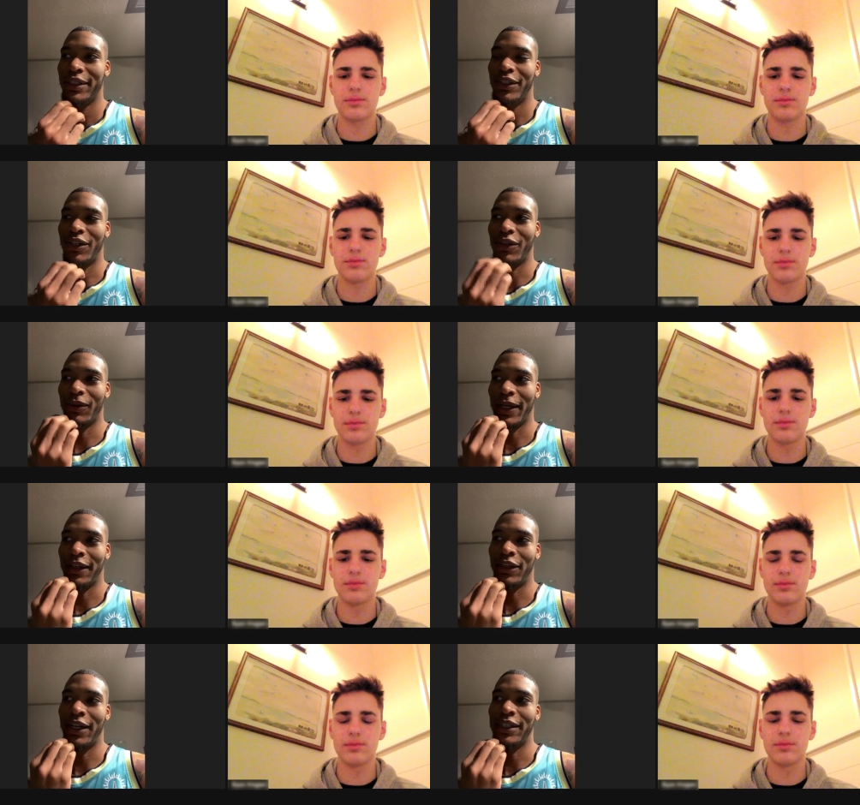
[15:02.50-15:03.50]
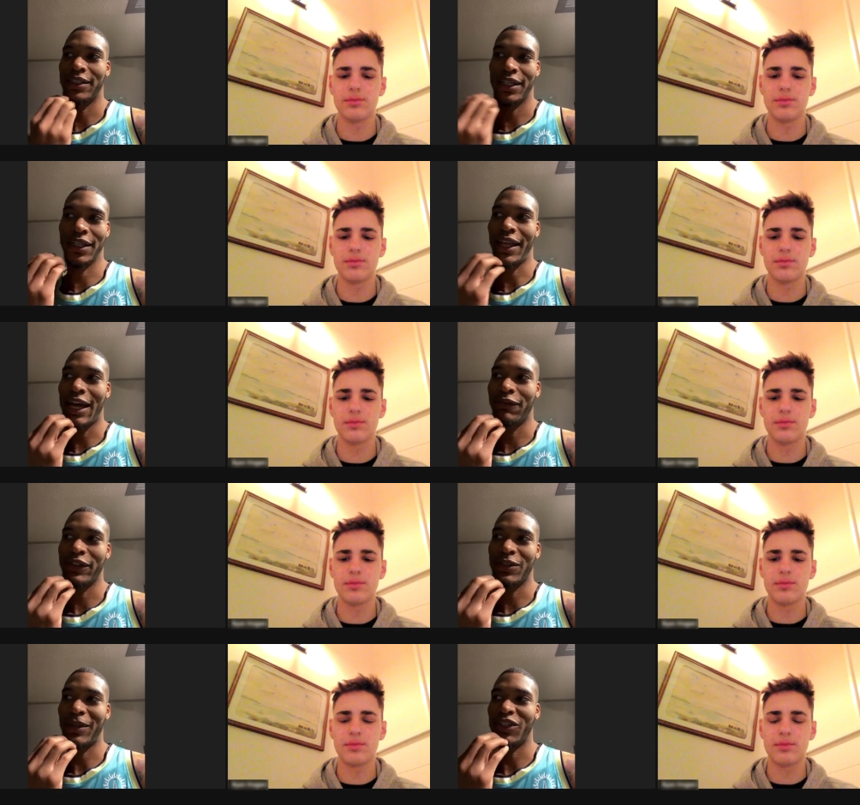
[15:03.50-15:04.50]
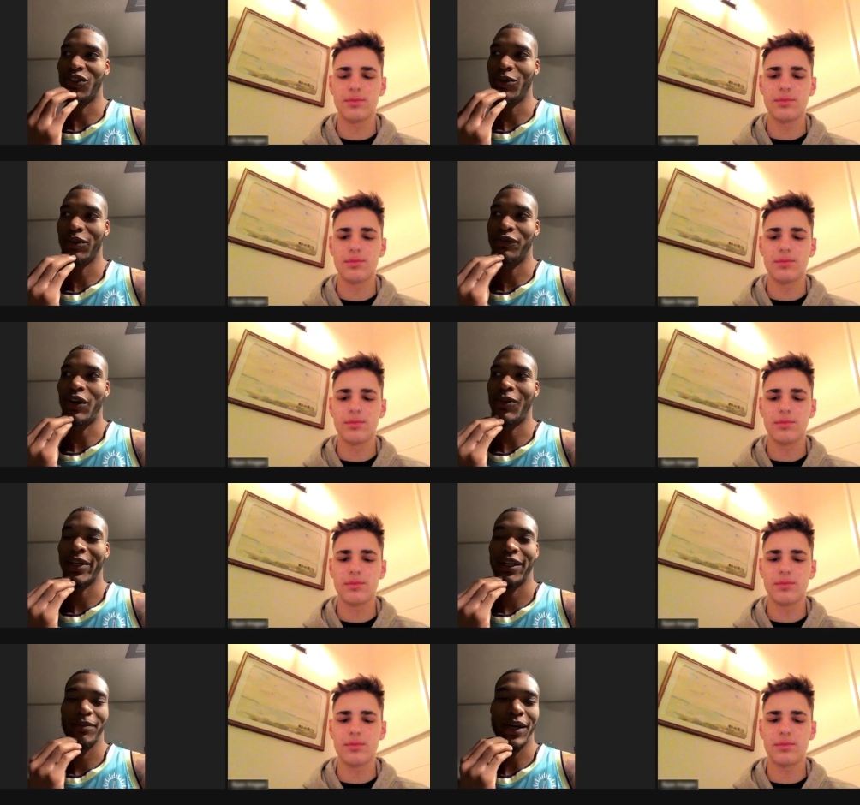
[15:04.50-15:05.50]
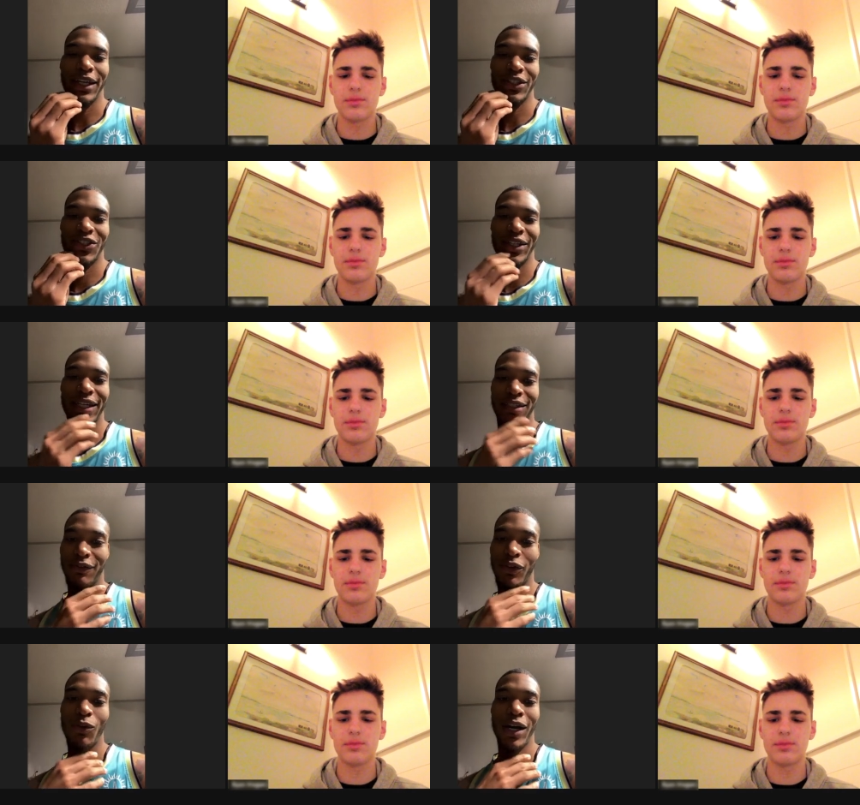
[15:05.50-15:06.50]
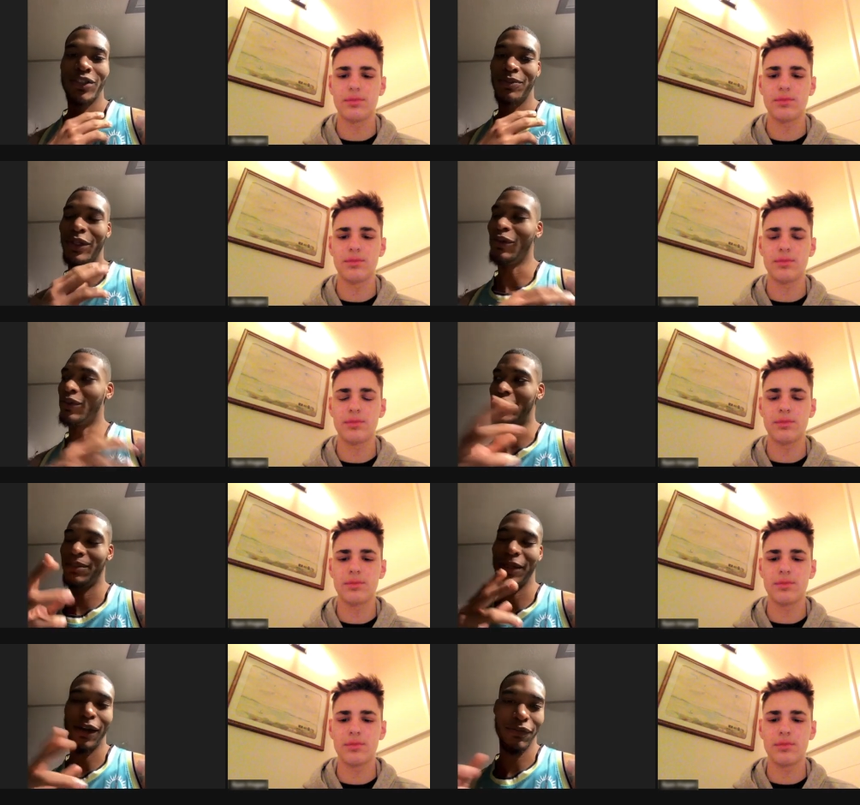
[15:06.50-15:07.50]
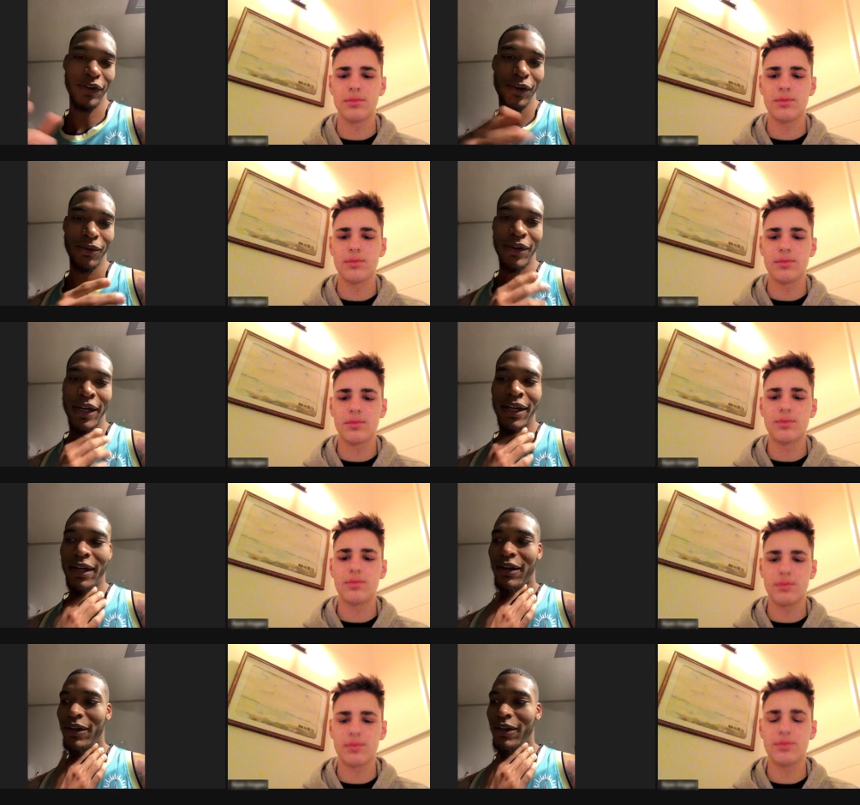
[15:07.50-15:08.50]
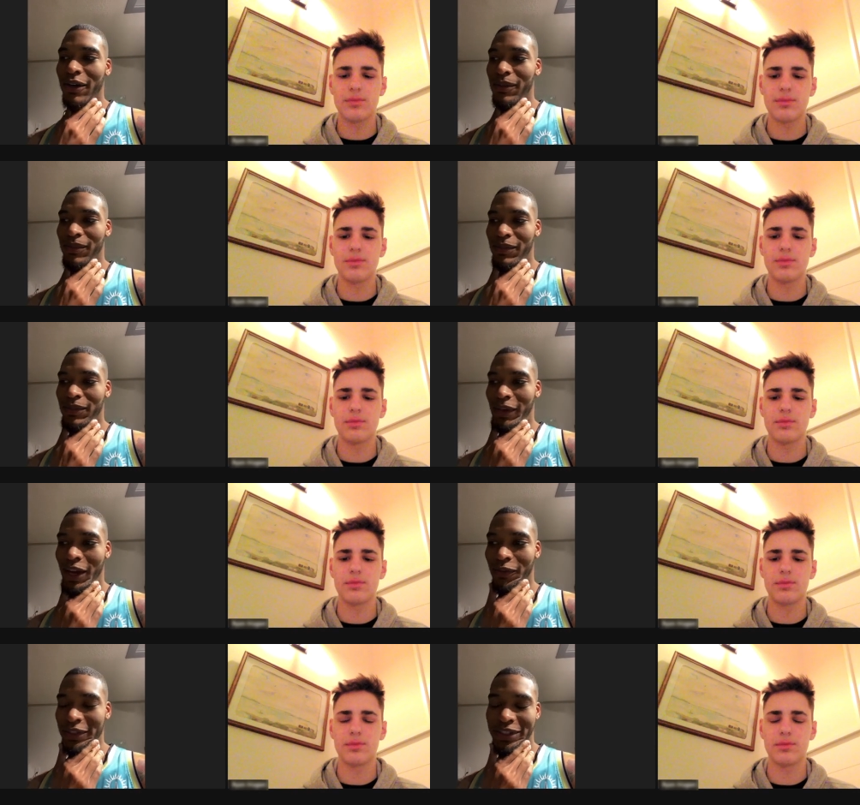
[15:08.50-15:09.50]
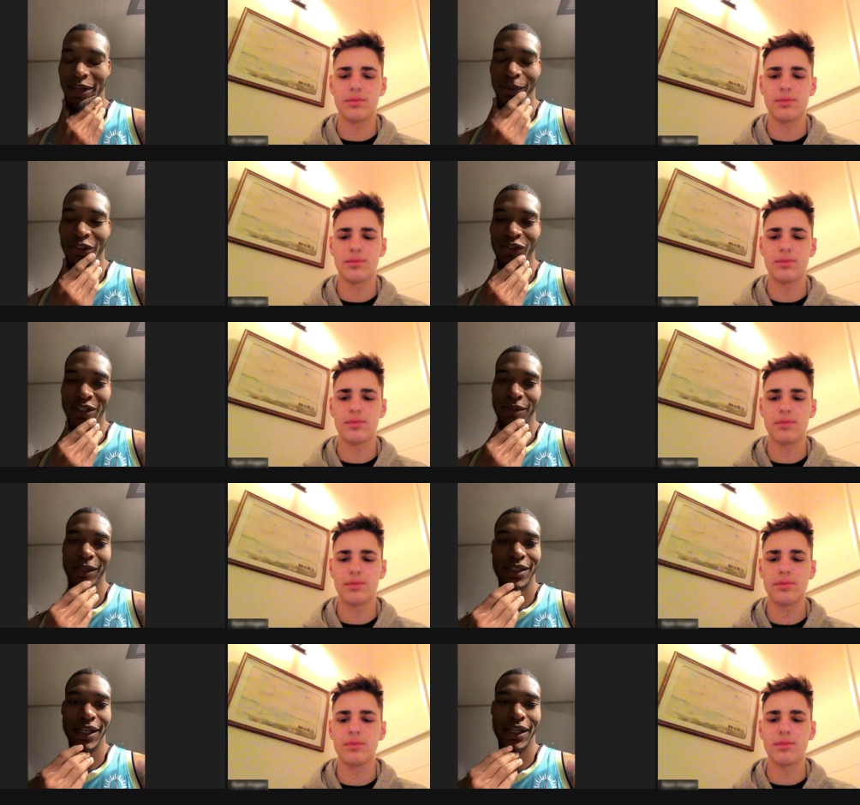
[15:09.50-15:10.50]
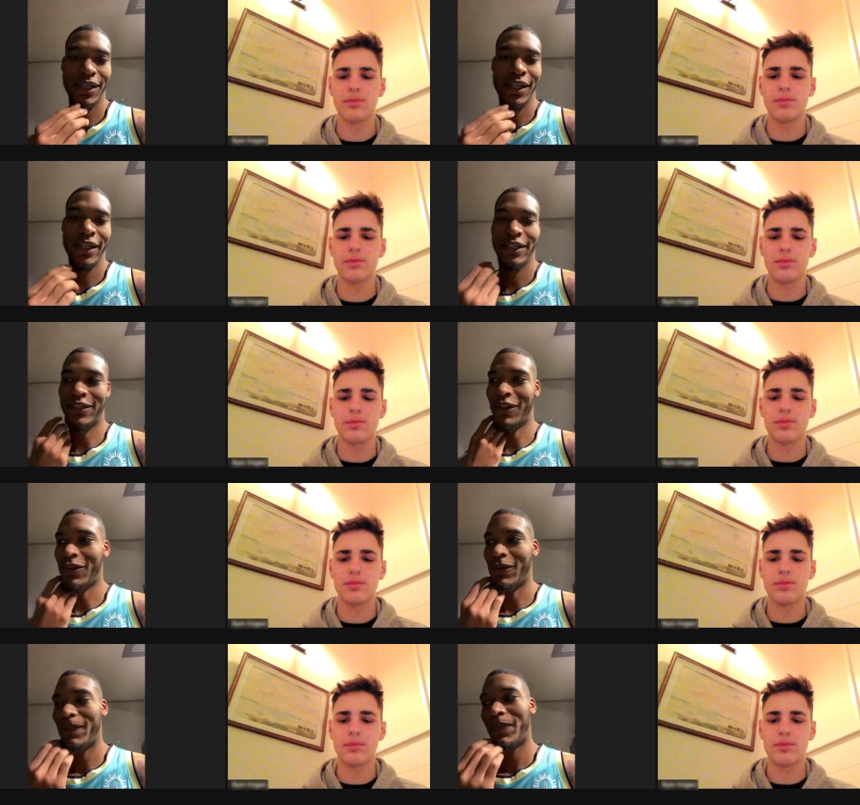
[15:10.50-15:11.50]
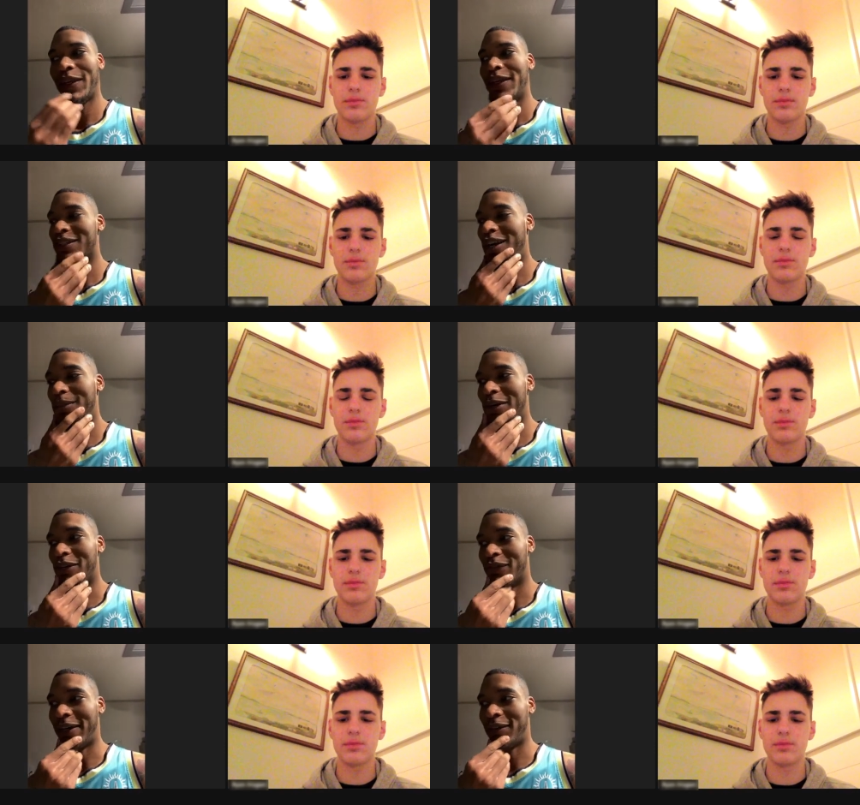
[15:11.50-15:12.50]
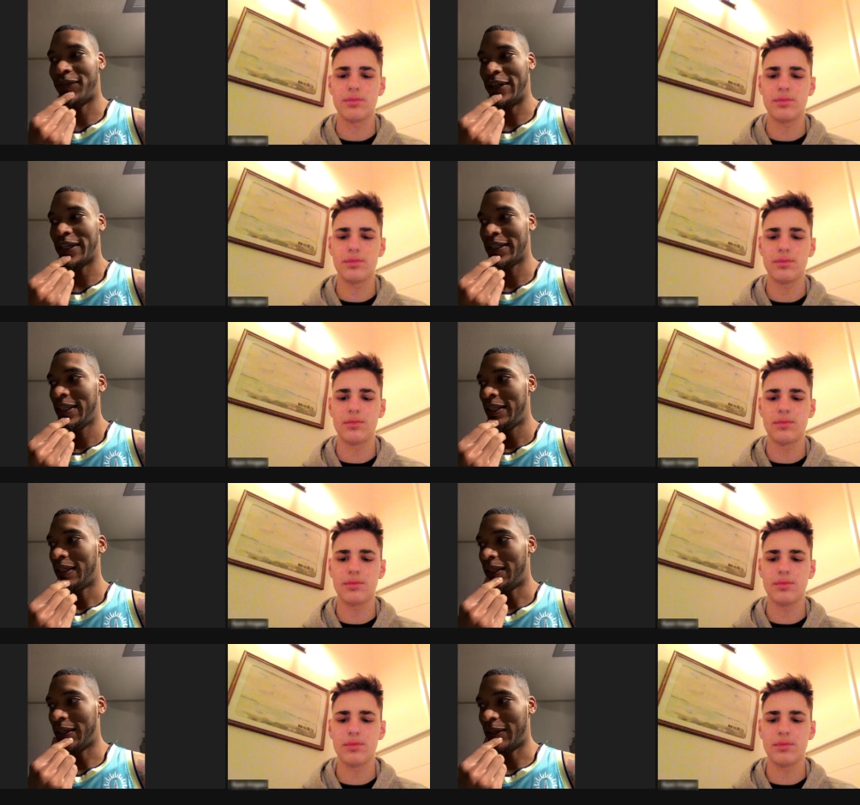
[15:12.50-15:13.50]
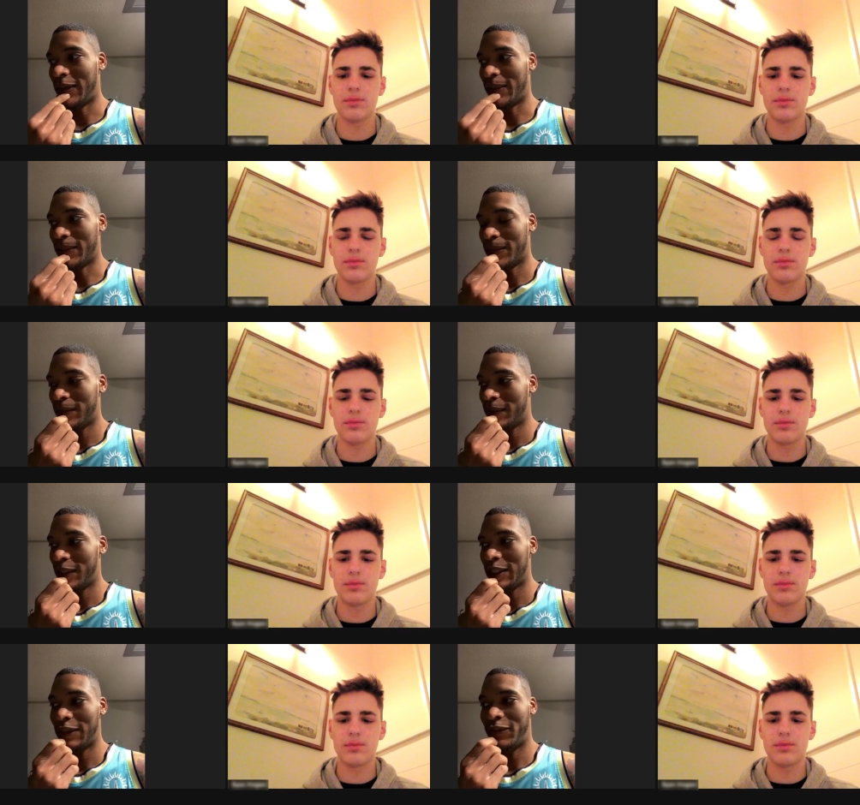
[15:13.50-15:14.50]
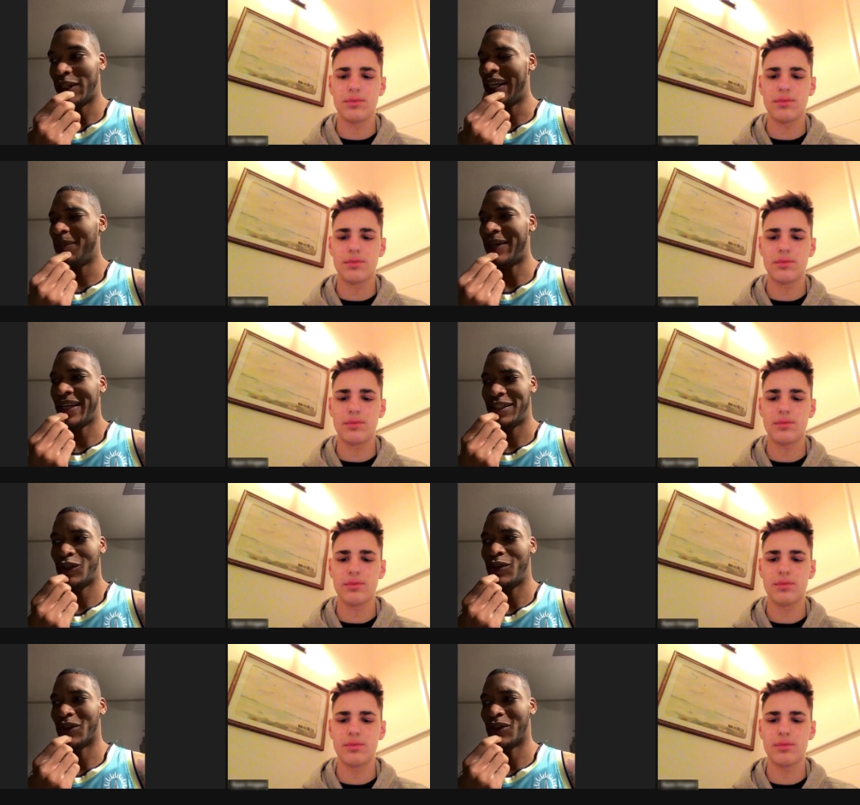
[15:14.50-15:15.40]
Speaker 1: you know, and understanding life is about you unfolding by each chance. And if you watch me, you're going to see me unfold um, every step that you see me take. So it's called Butterfly Effect. Um, for anybody that's going